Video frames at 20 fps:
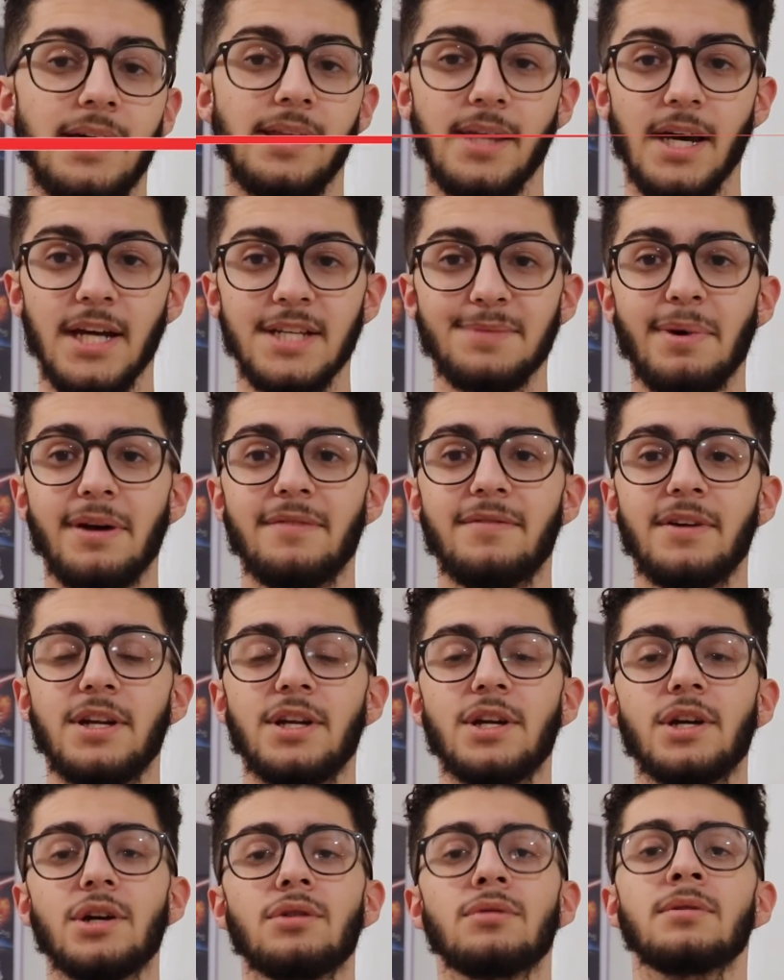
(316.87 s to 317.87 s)
That's my
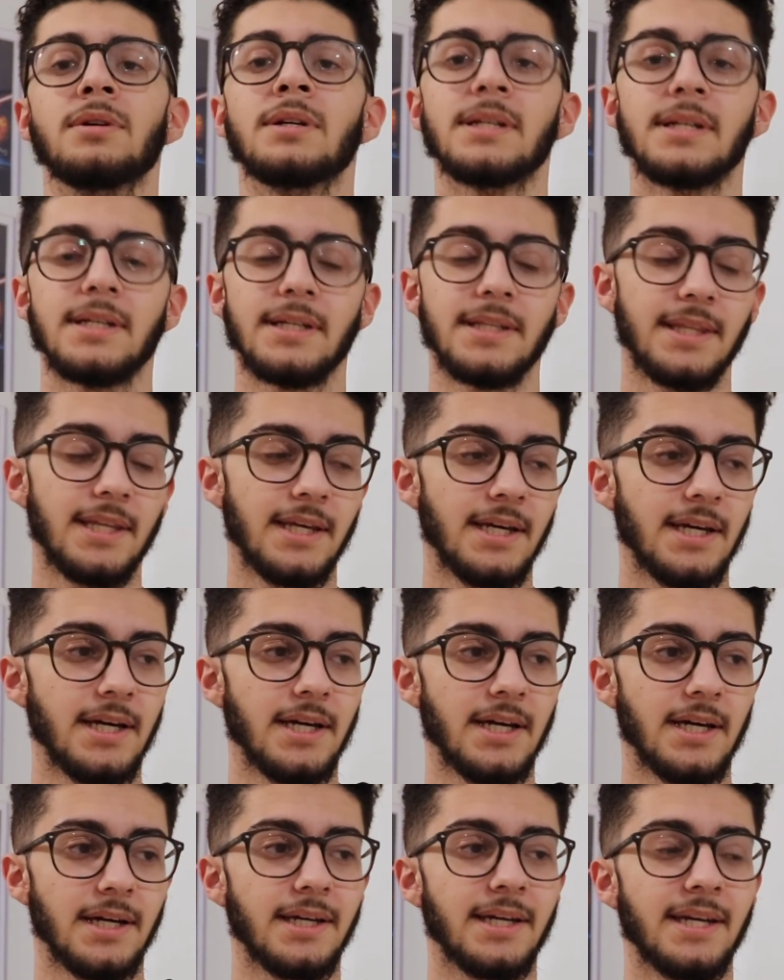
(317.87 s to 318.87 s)
video.
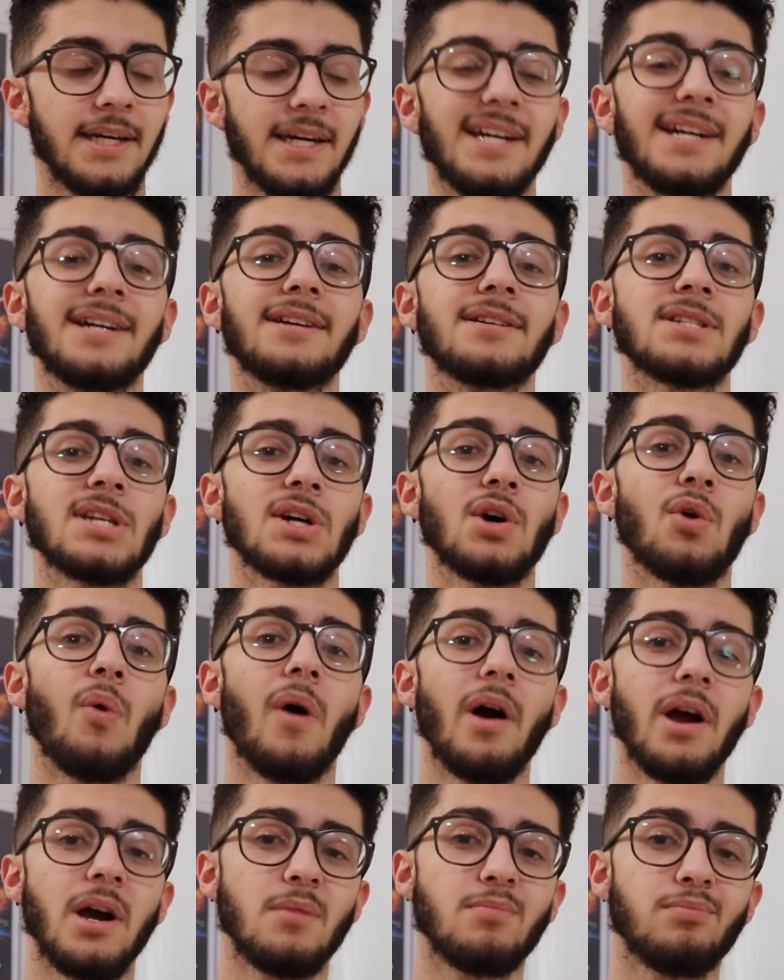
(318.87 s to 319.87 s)
The Kings
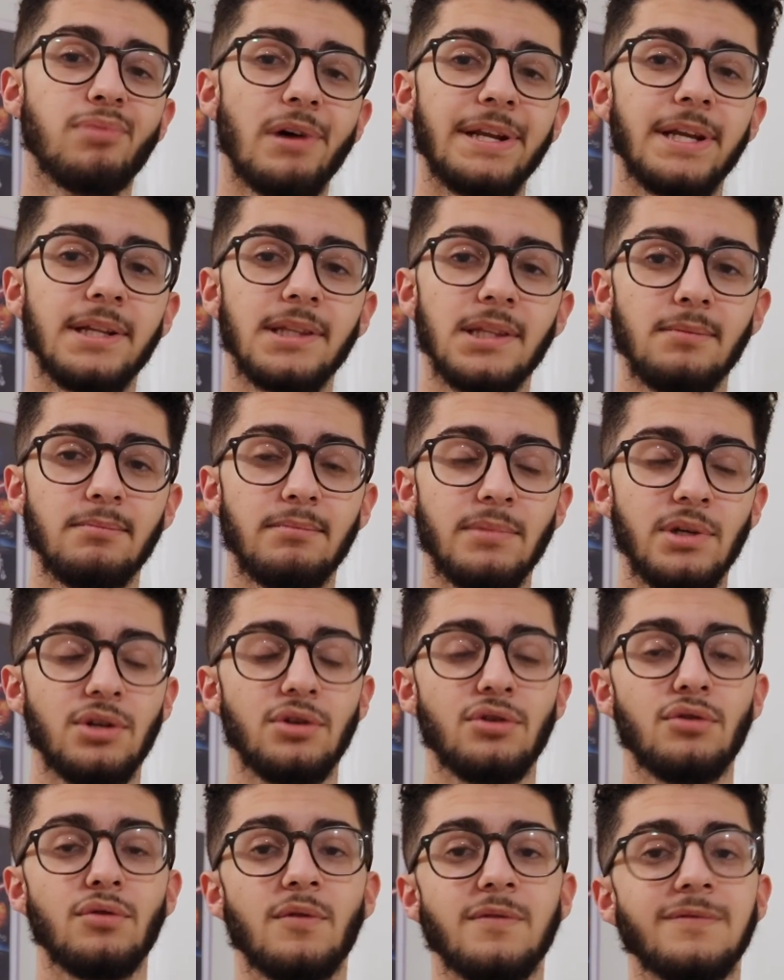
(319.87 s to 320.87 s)
acquire Brendan
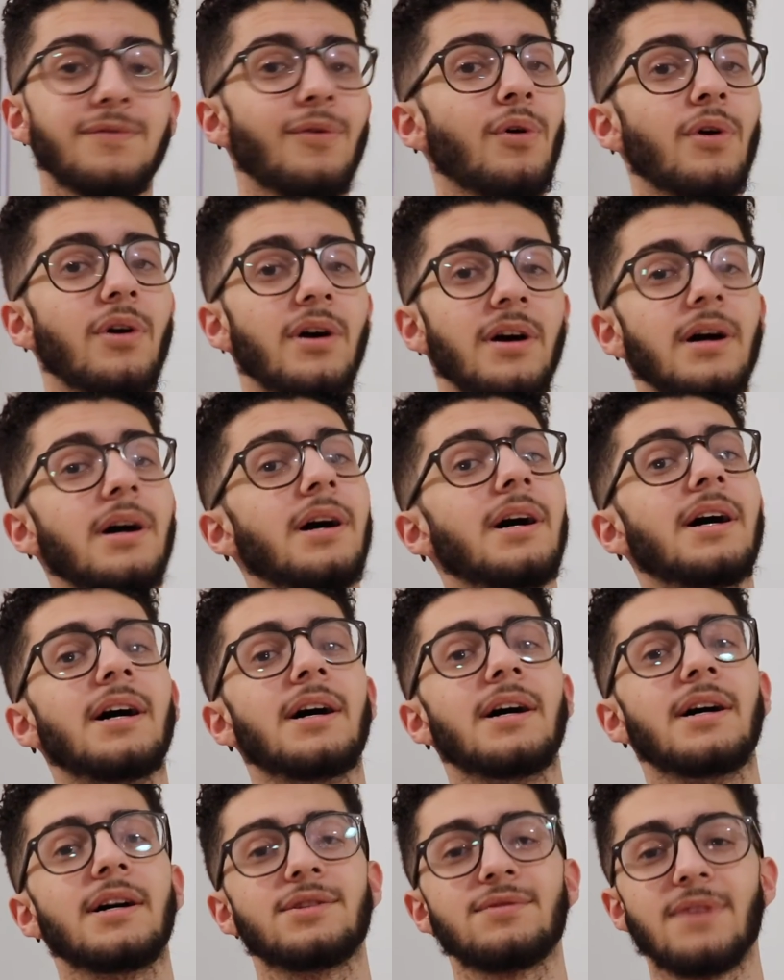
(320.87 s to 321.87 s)
Lemieux for
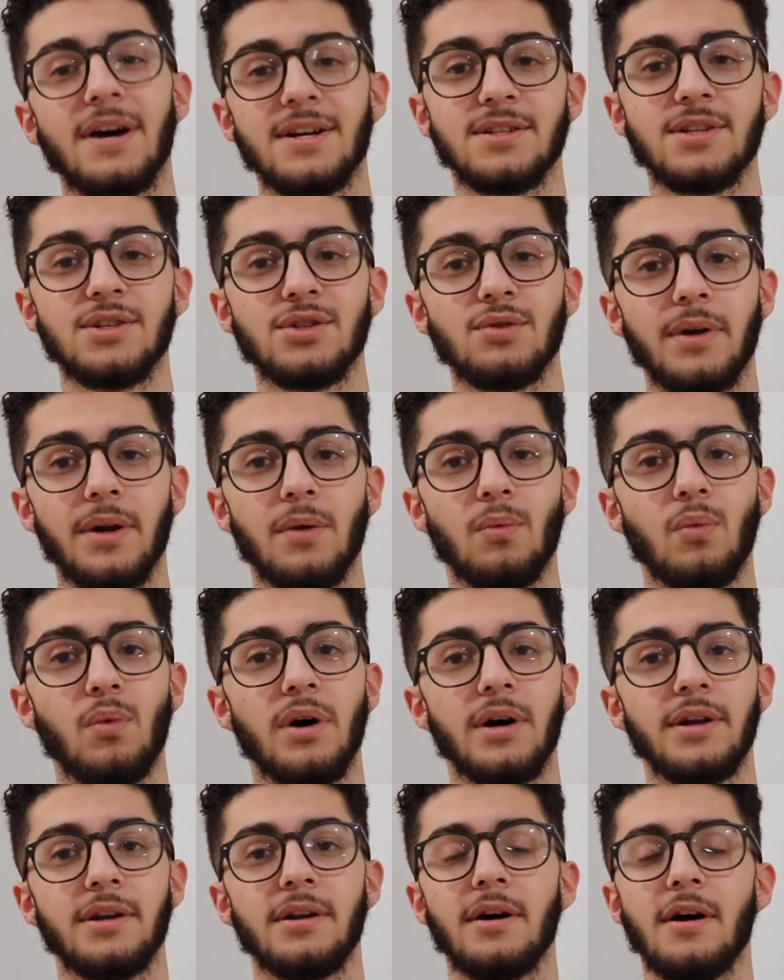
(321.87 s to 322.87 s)
a
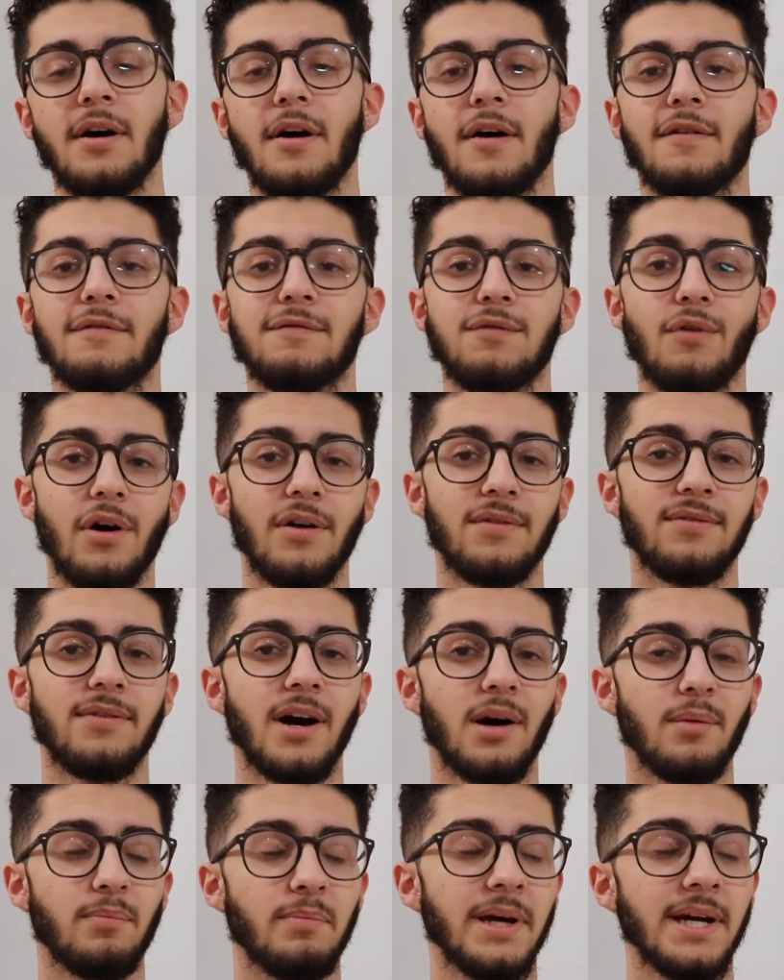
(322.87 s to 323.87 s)
2021 4th
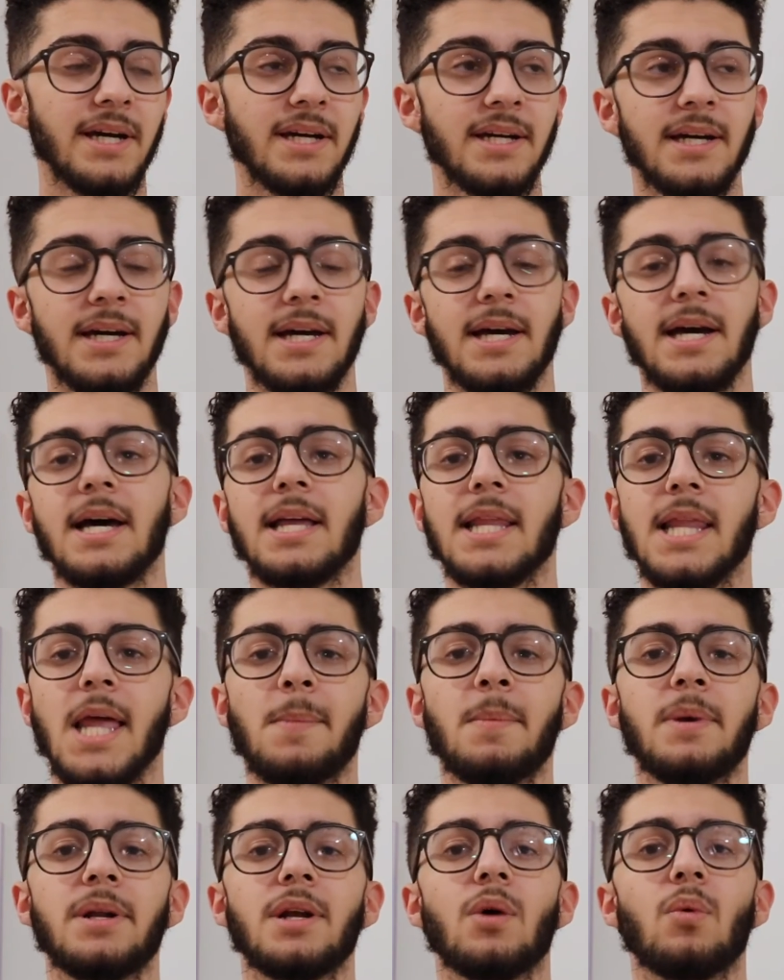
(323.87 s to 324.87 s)
round pick.
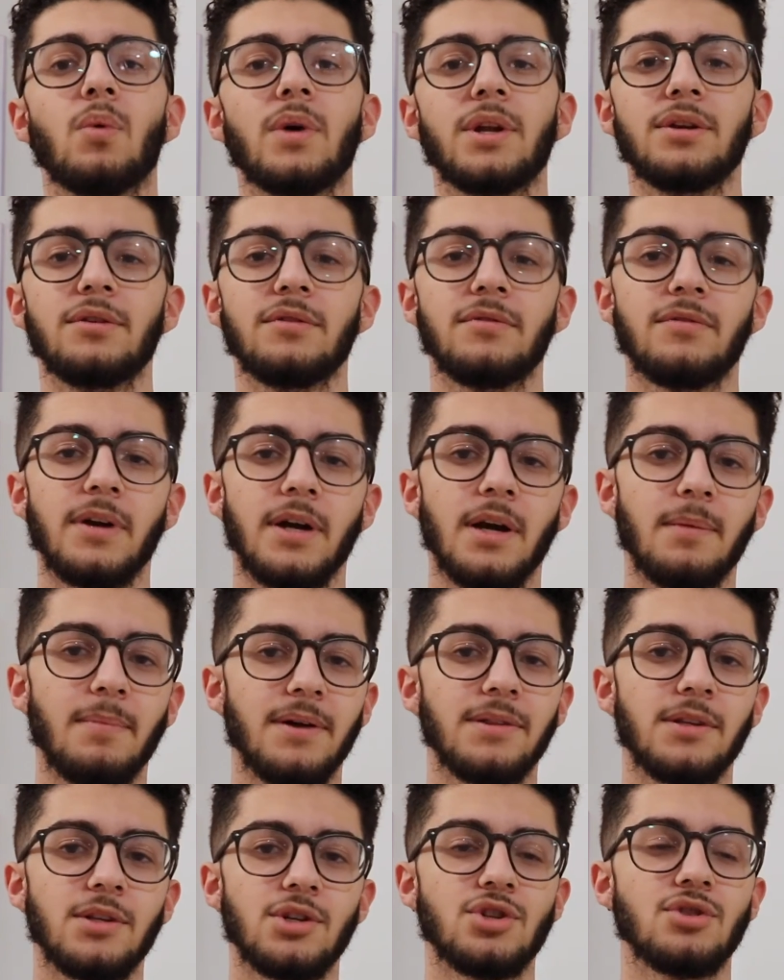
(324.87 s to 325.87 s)
Let me know what you think
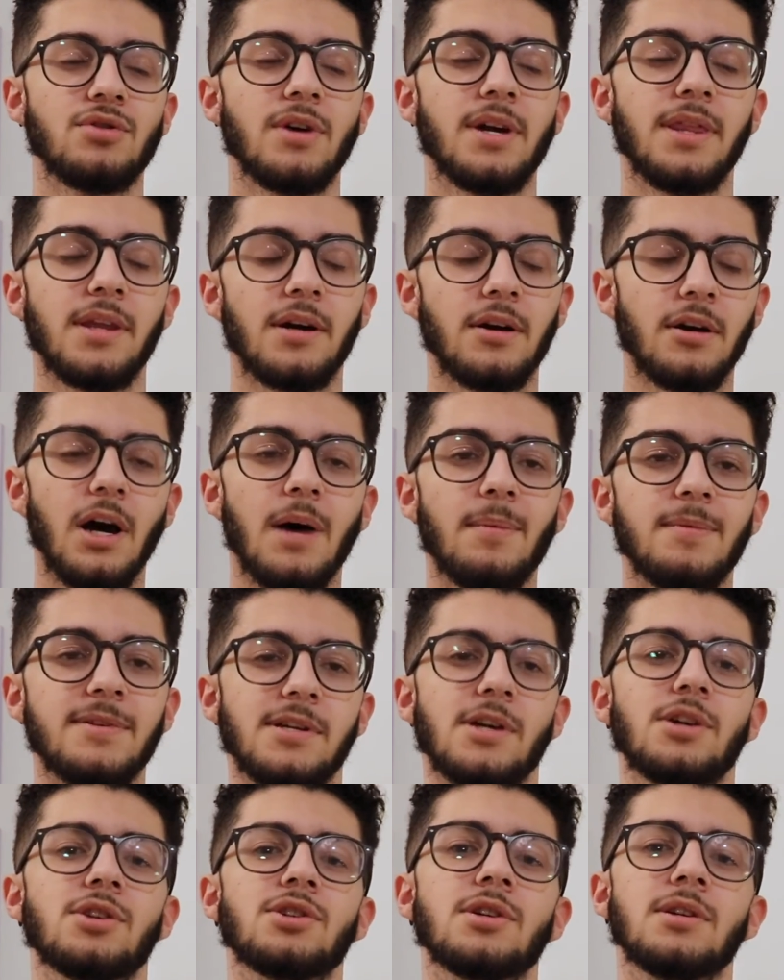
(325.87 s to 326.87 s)
about the trade in the comment
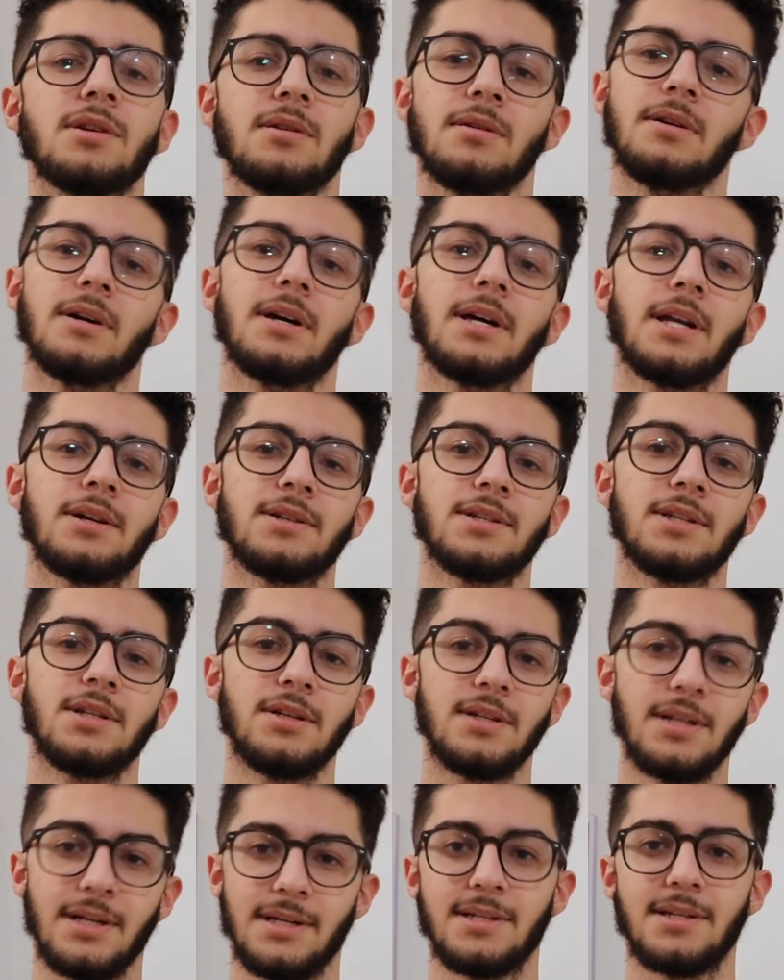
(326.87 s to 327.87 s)
section, and I'll see
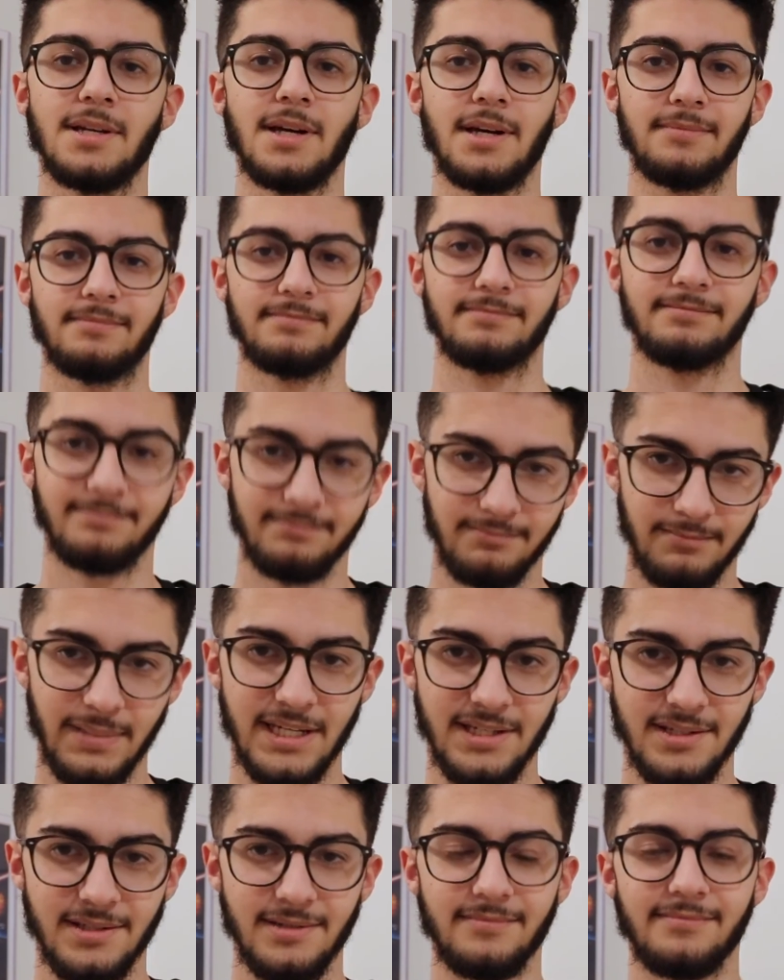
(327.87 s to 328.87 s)
you next time.
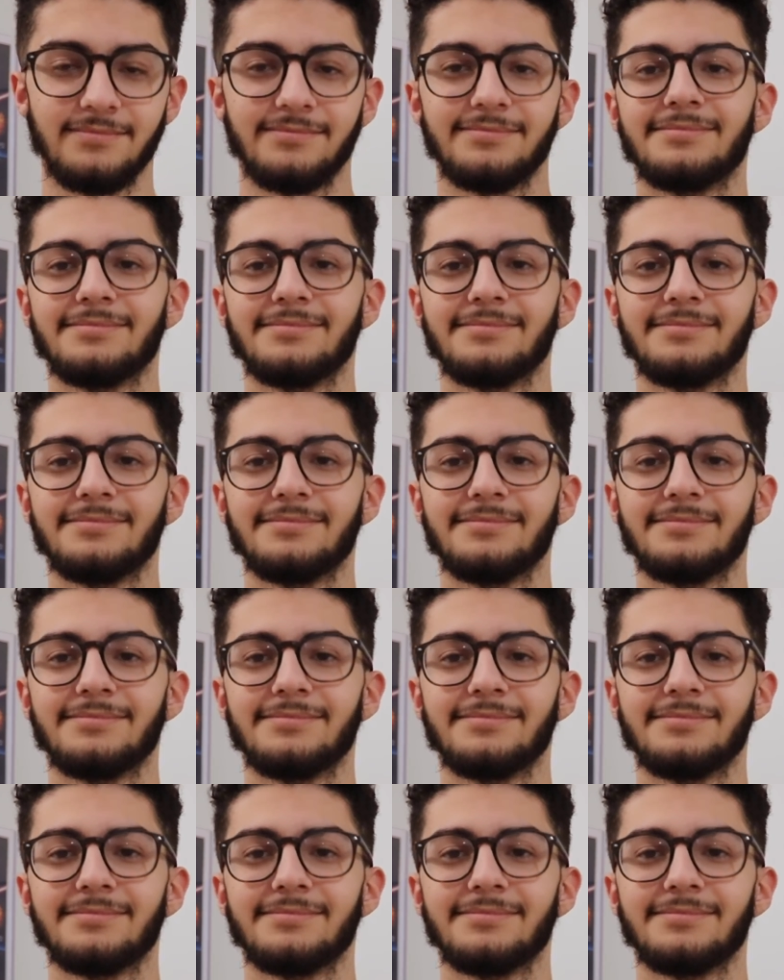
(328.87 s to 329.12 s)
Peace.